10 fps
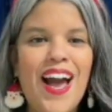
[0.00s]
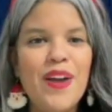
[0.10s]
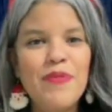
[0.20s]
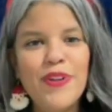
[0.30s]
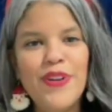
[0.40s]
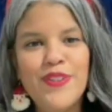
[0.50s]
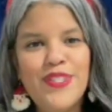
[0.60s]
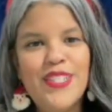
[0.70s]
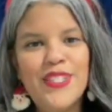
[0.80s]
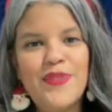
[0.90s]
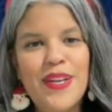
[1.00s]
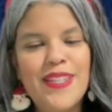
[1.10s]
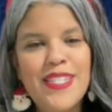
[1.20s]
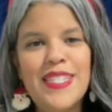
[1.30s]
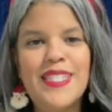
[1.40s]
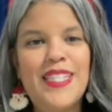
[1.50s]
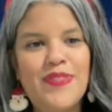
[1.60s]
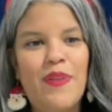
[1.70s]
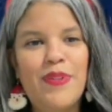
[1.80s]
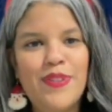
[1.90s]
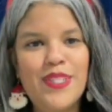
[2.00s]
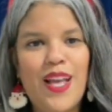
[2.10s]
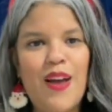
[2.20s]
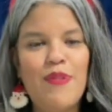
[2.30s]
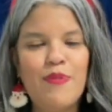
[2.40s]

I'm your host, Desiree. This is Let's Vámonos Live,